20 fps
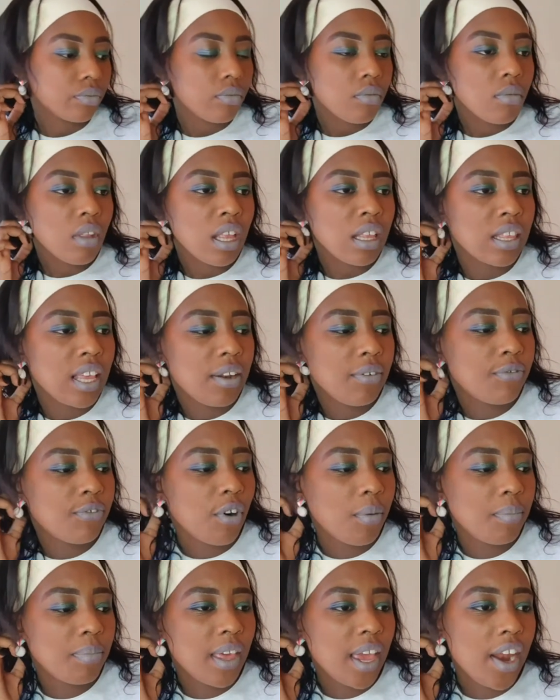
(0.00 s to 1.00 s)
then
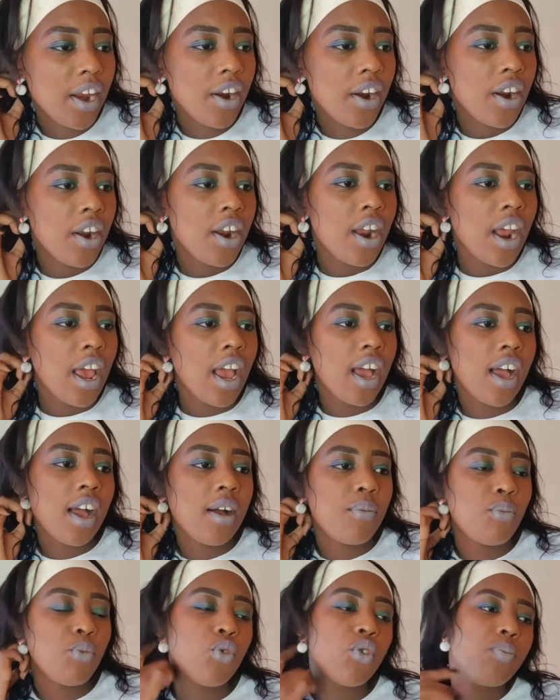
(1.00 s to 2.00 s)
from there
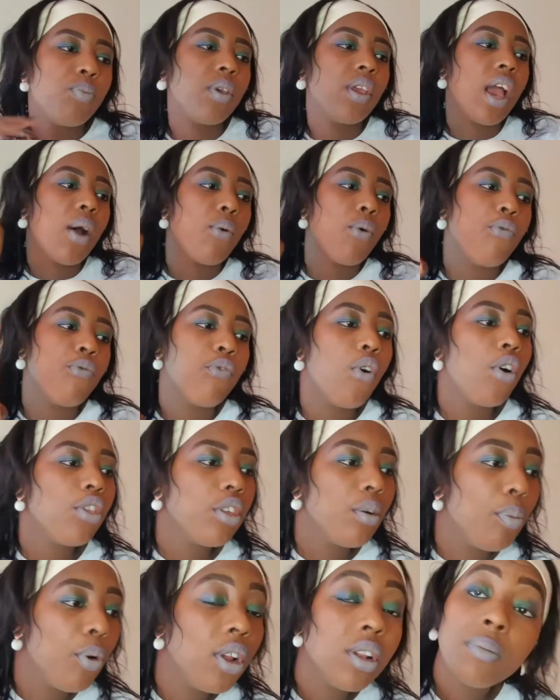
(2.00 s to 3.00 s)
would be our fourth
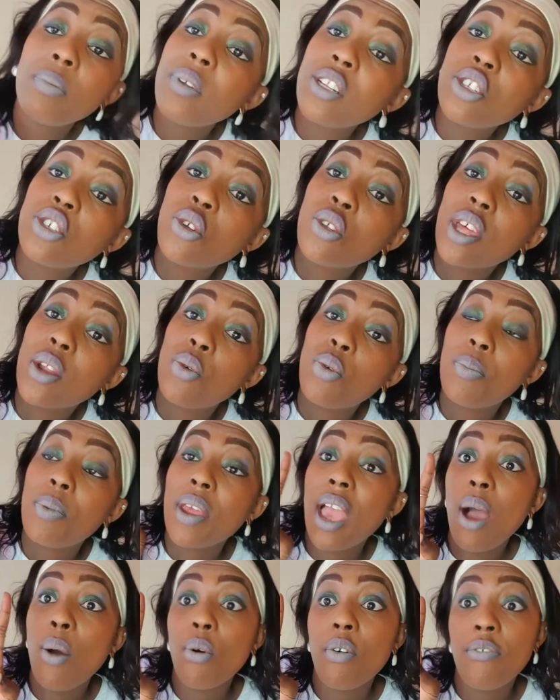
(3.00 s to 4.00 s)
appointment, so that would
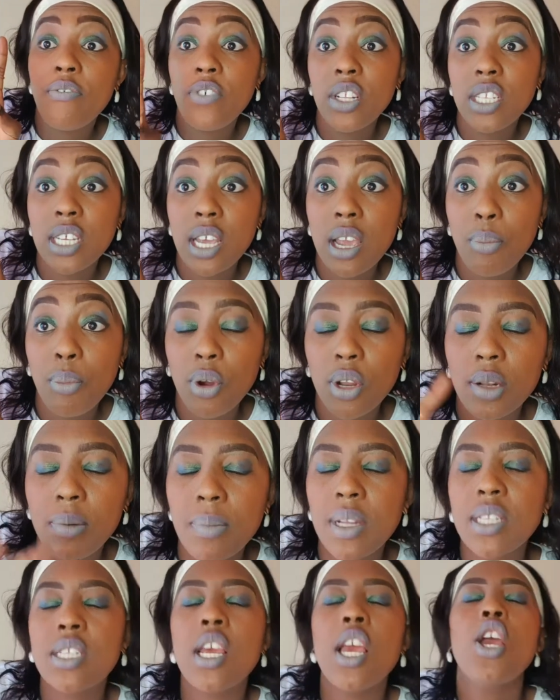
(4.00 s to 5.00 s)
be our fitting
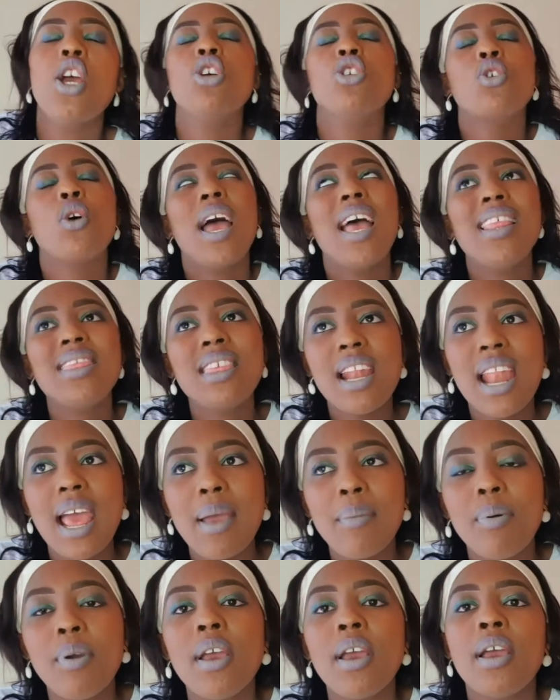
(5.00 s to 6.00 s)
appointment. So at the
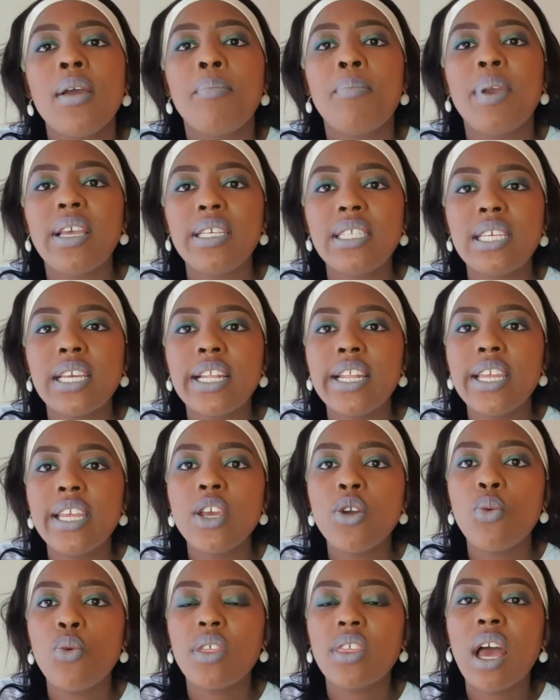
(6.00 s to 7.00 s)
lab,
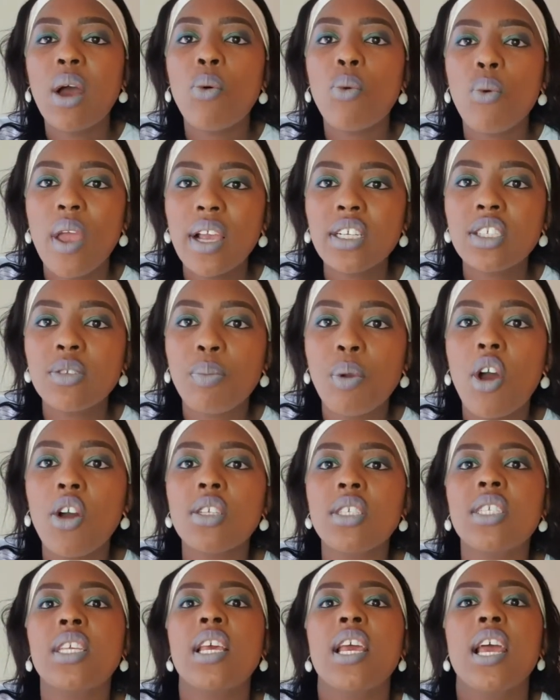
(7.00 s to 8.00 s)
basically with our wax
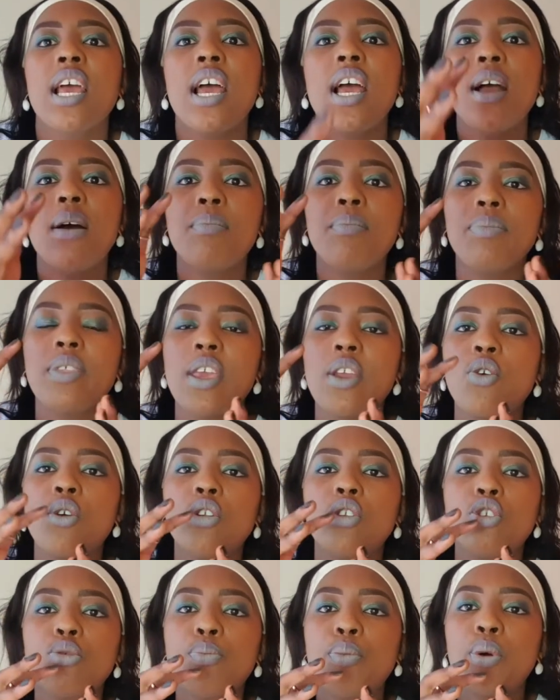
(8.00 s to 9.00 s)
blocks, they're
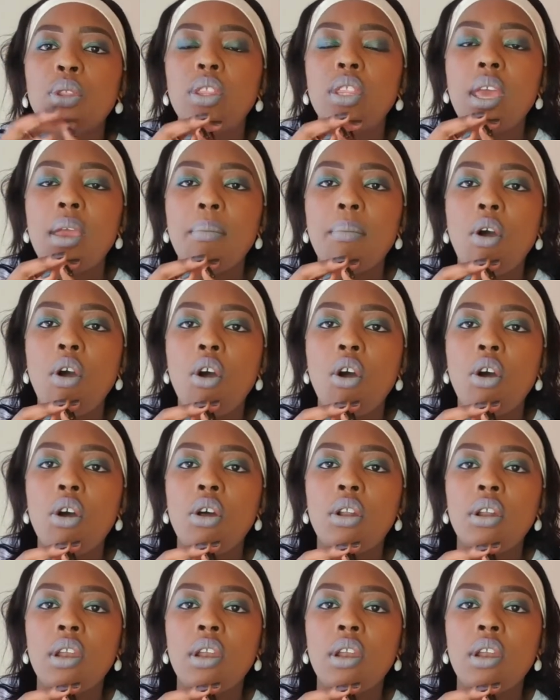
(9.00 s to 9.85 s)
going to put them on